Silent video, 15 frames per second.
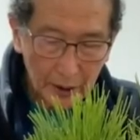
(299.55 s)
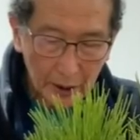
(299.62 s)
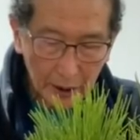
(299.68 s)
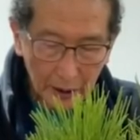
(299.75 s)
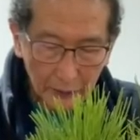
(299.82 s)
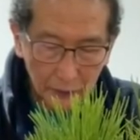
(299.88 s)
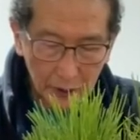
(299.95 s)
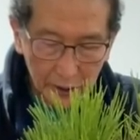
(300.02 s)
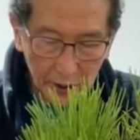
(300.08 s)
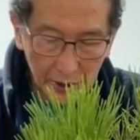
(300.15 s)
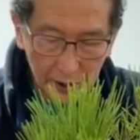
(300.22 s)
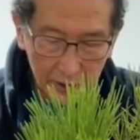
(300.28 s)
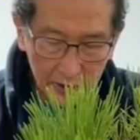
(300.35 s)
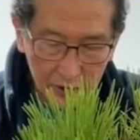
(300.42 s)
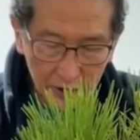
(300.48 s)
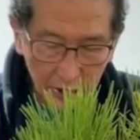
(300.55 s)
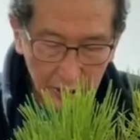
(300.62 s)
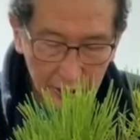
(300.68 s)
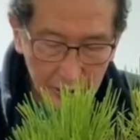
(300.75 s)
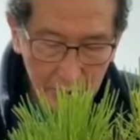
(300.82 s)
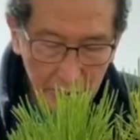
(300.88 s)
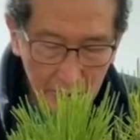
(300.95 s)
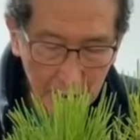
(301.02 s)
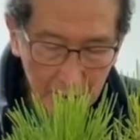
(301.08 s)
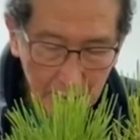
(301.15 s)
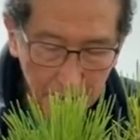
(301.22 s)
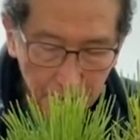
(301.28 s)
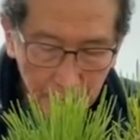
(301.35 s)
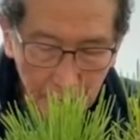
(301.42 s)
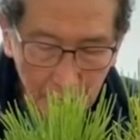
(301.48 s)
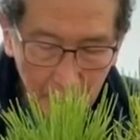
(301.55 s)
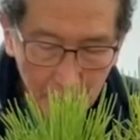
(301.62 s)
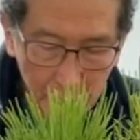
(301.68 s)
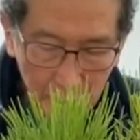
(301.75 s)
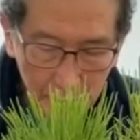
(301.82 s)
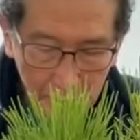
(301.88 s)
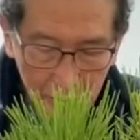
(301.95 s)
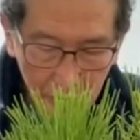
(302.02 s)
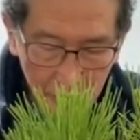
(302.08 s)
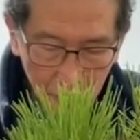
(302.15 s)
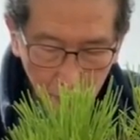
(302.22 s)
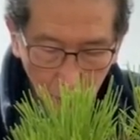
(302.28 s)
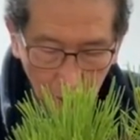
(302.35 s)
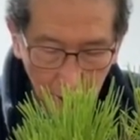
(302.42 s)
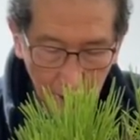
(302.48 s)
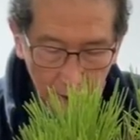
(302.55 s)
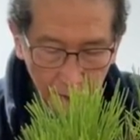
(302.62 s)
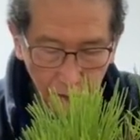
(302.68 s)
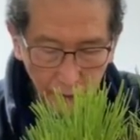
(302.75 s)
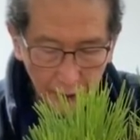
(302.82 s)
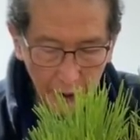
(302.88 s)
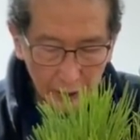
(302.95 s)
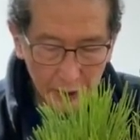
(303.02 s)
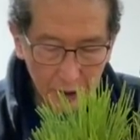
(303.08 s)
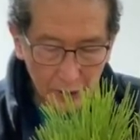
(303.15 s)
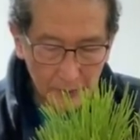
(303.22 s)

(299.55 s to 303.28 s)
everything in sight will be just wired flat.